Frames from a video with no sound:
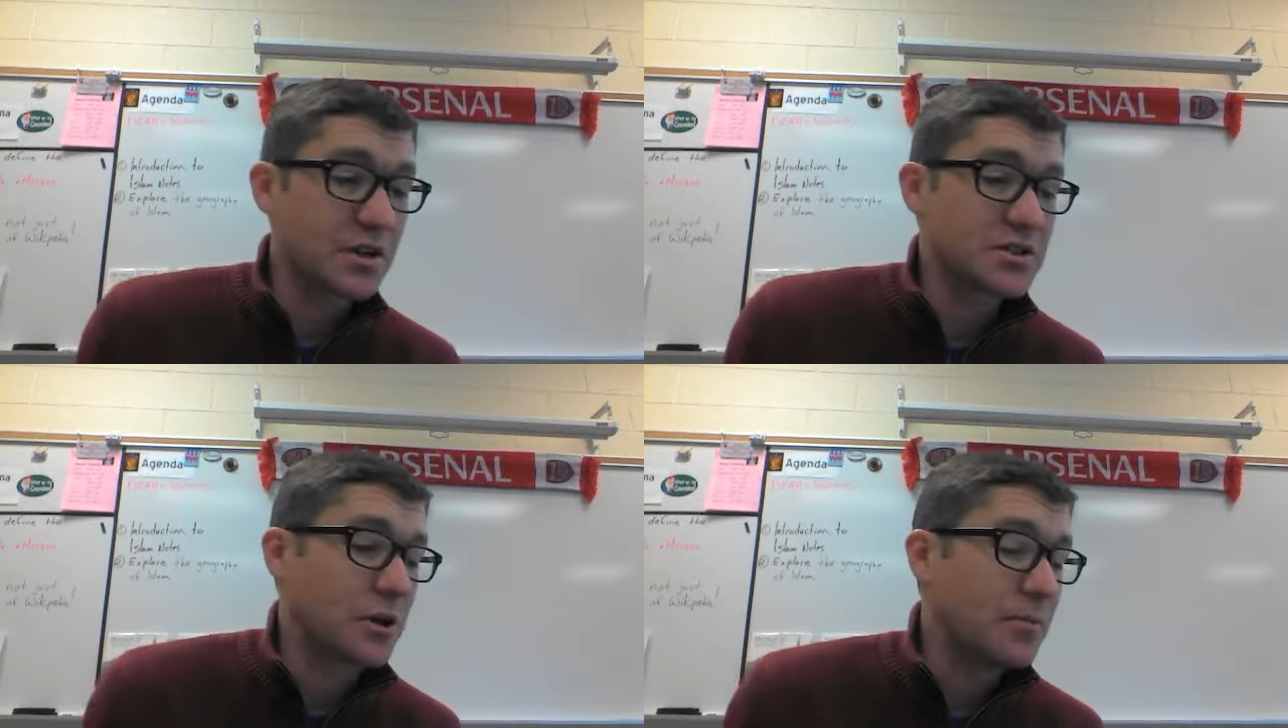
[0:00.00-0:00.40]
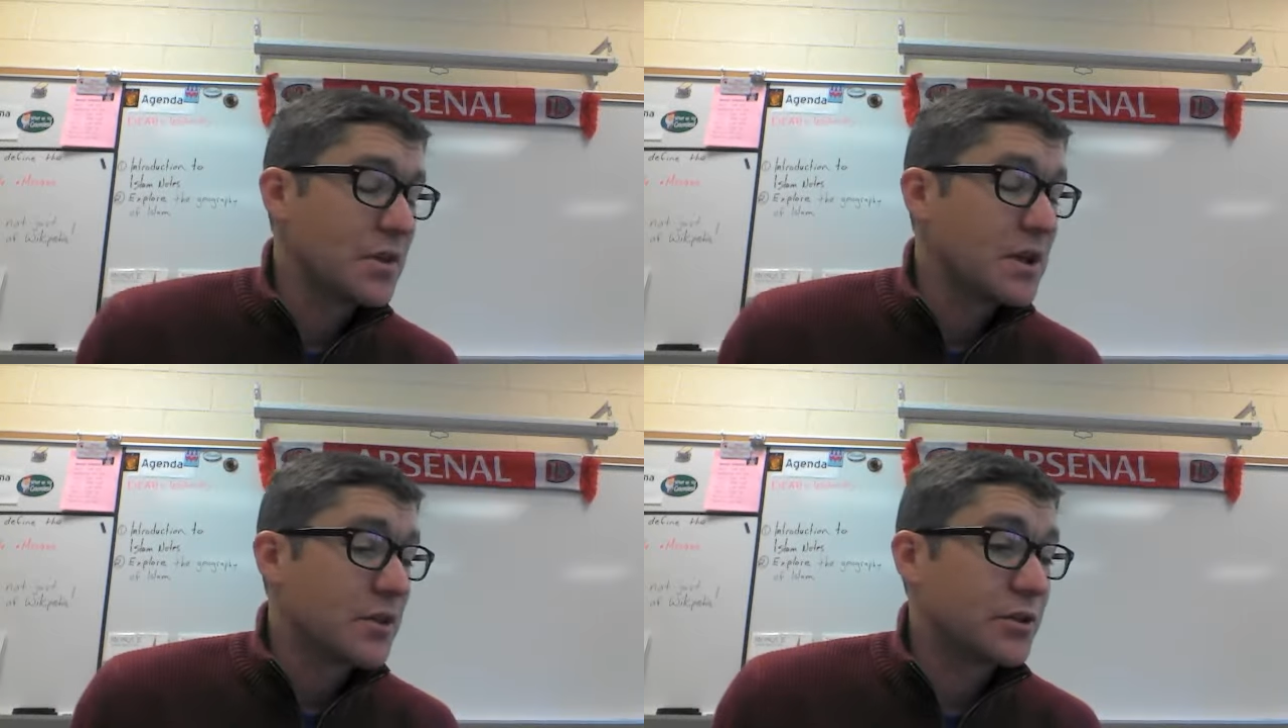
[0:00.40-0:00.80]
So
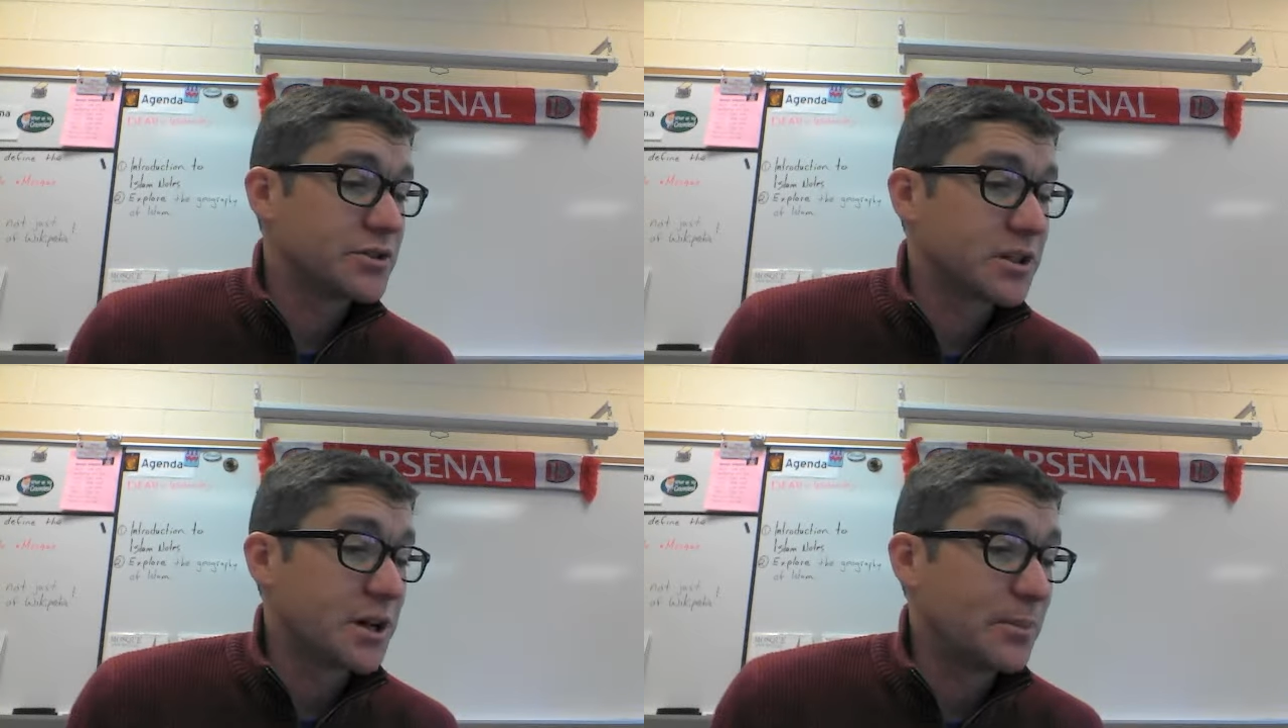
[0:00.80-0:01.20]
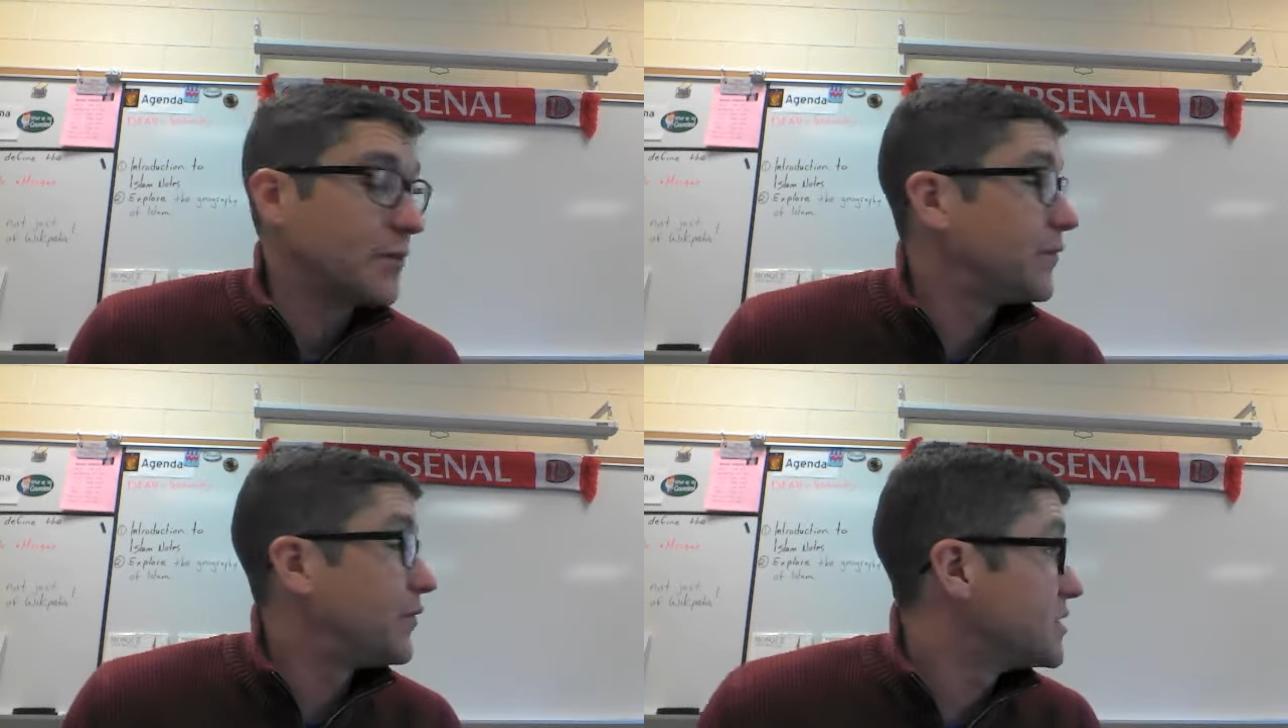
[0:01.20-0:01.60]
those are a
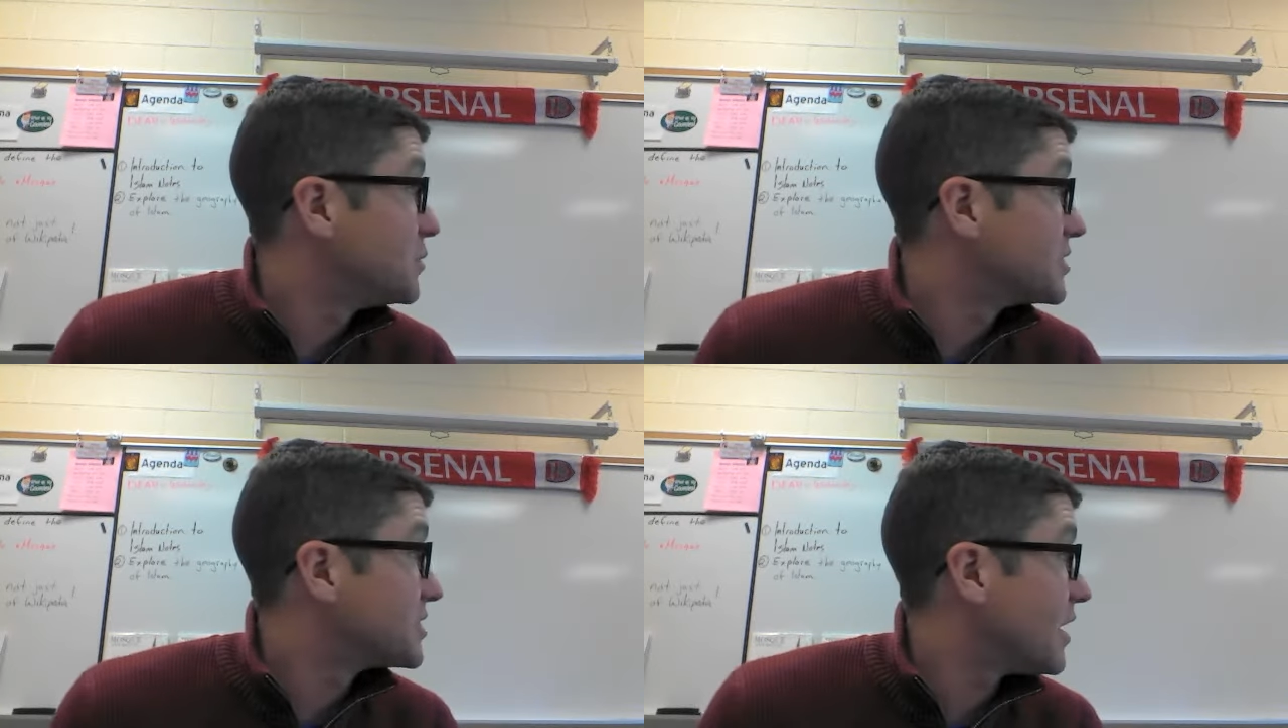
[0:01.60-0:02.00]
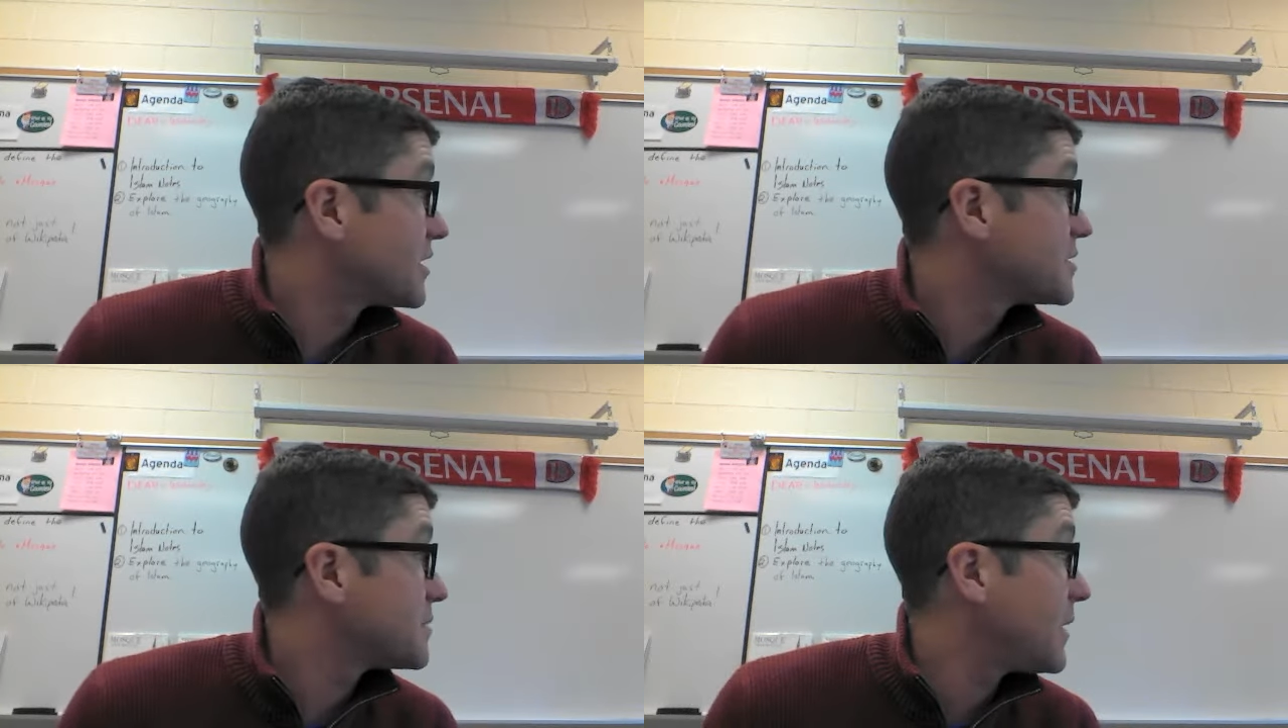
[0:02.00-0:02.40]
couple of things we
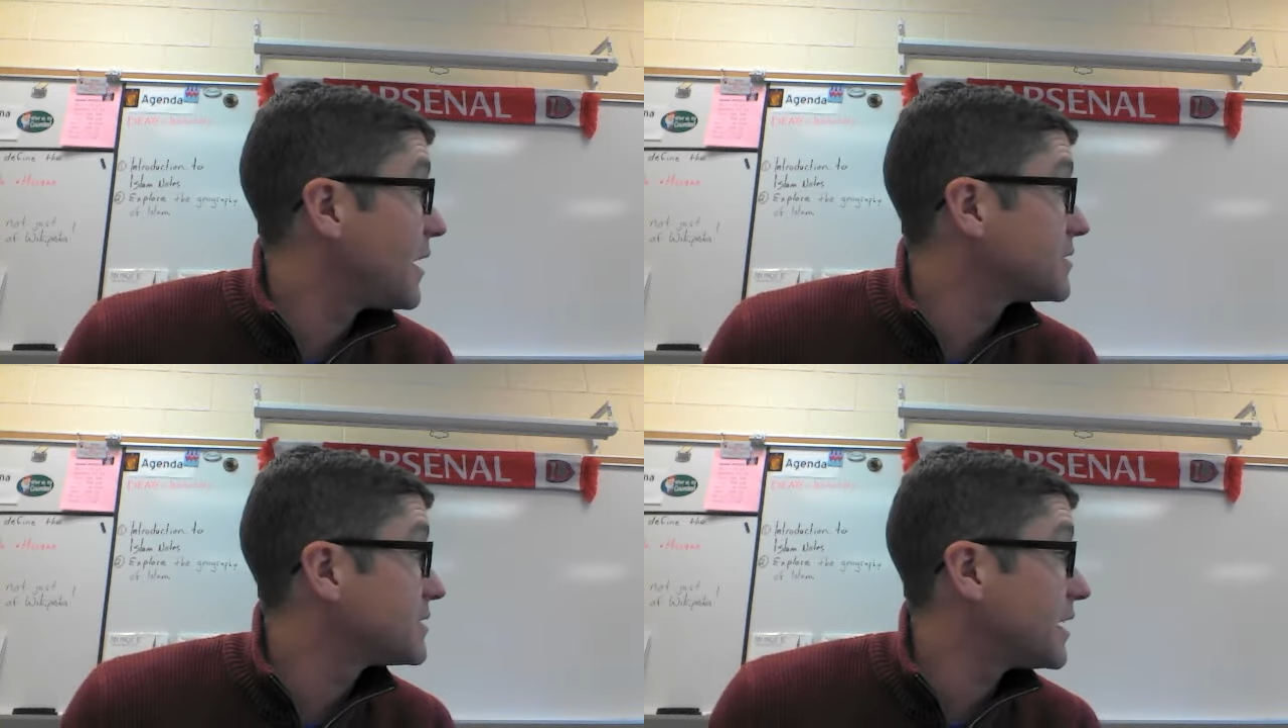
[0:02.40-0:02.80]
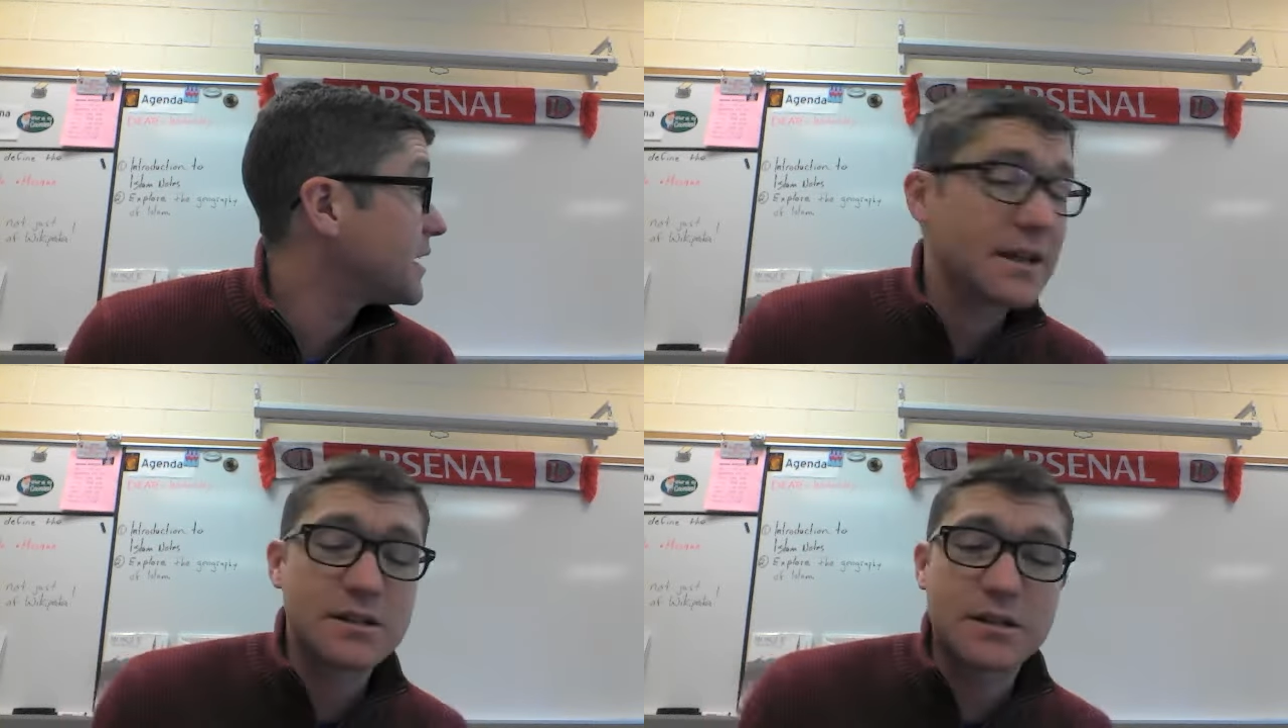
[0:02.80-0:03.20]
talked about,
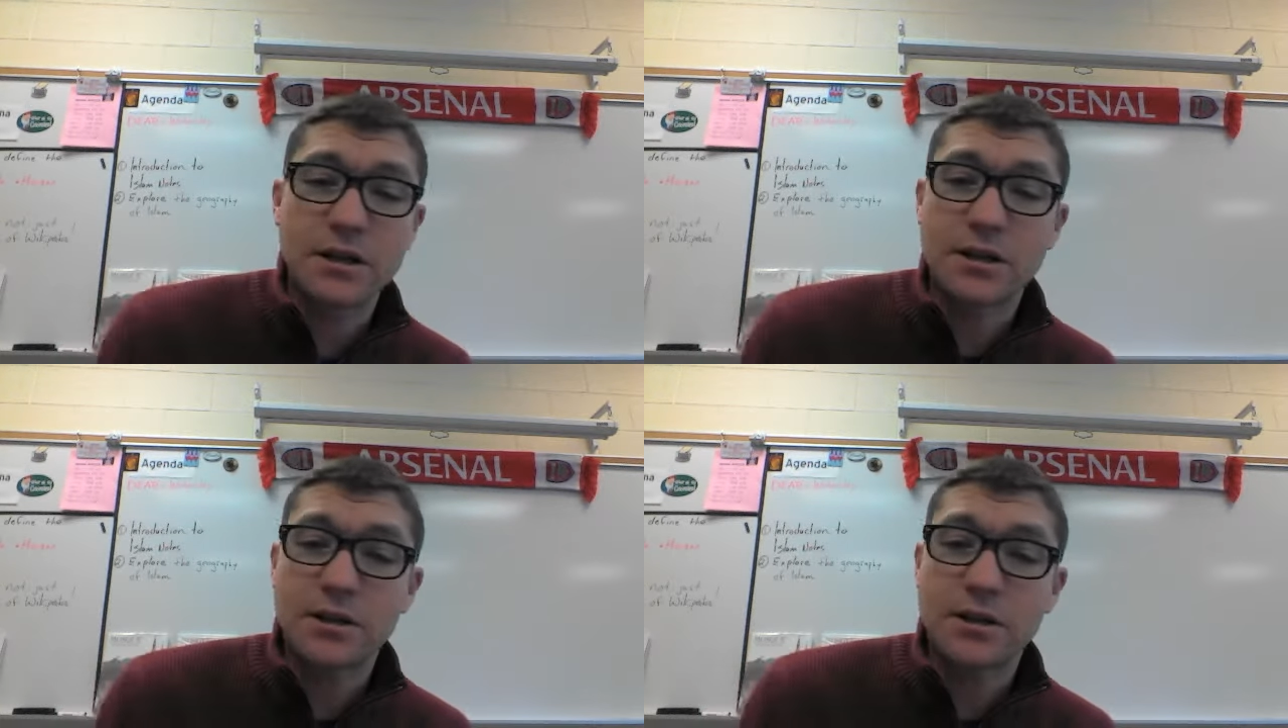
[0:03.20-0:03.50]
and